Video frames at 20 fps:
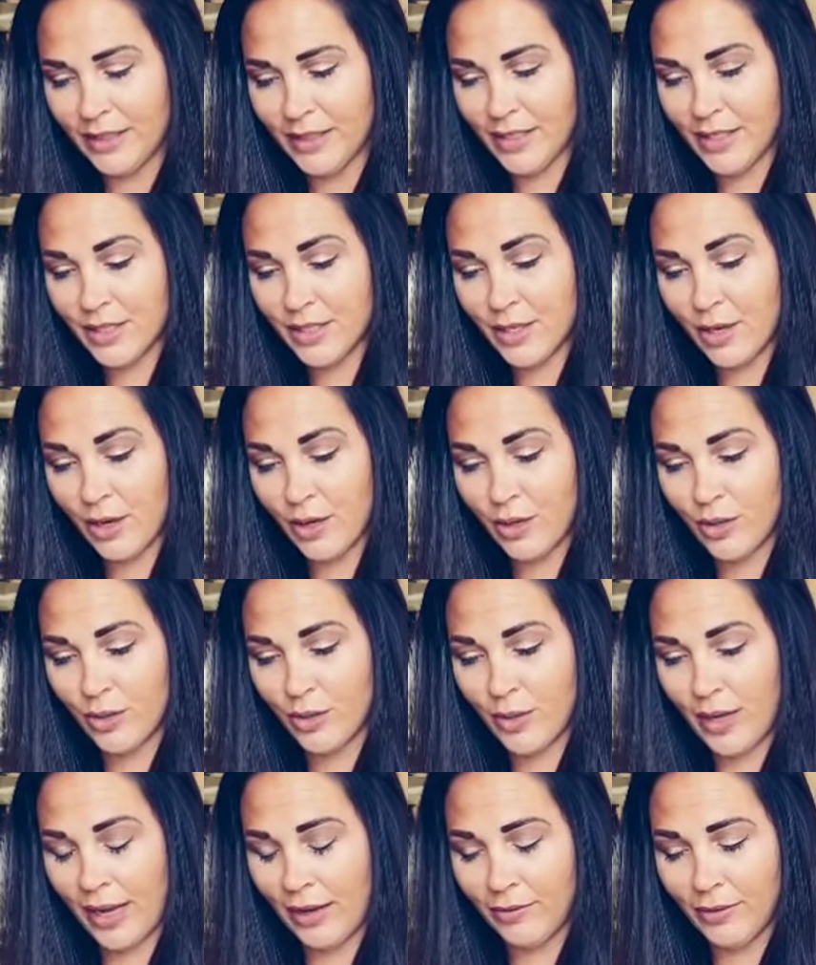
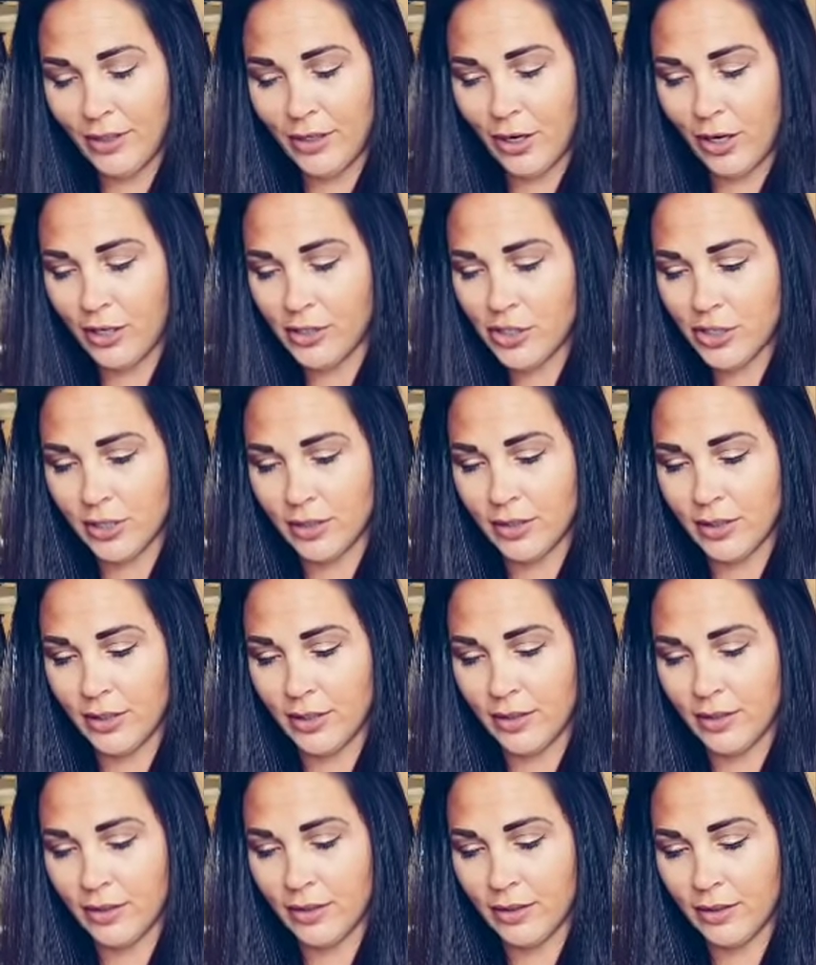So heavy caution
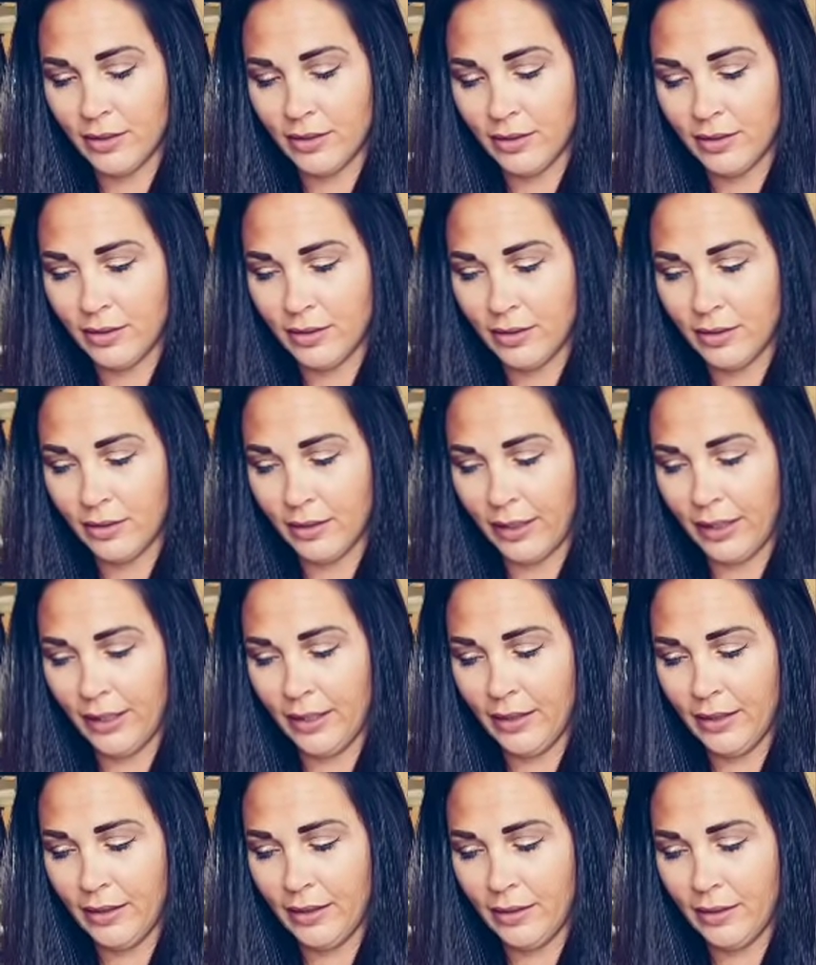there,
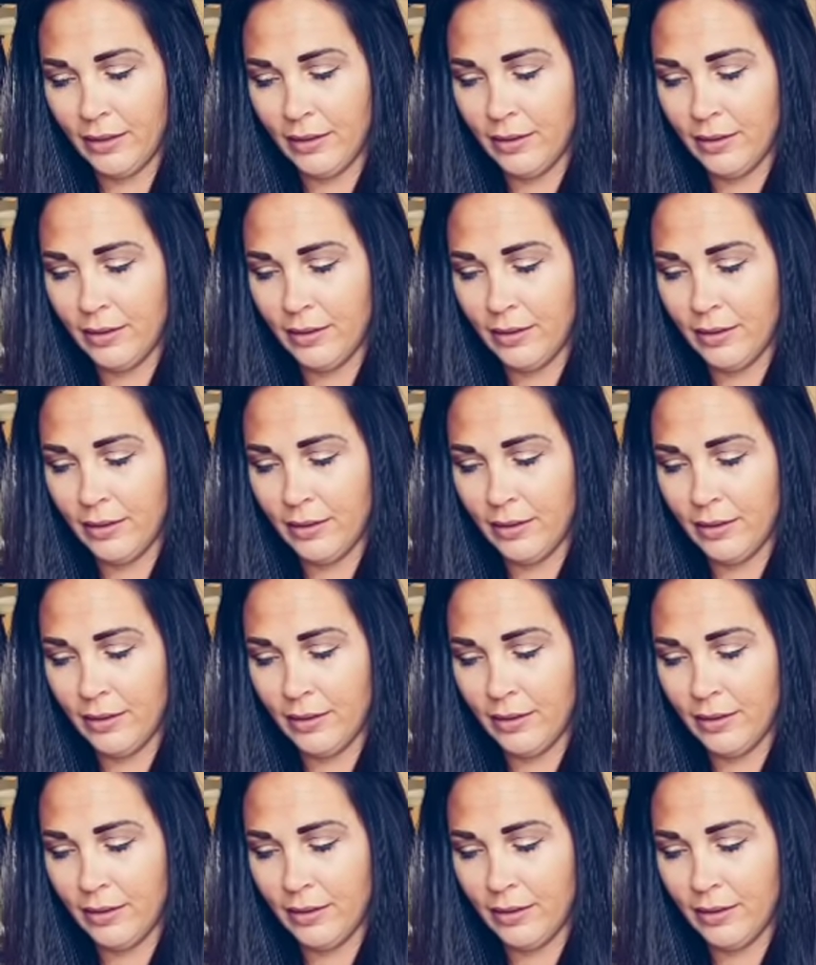okay?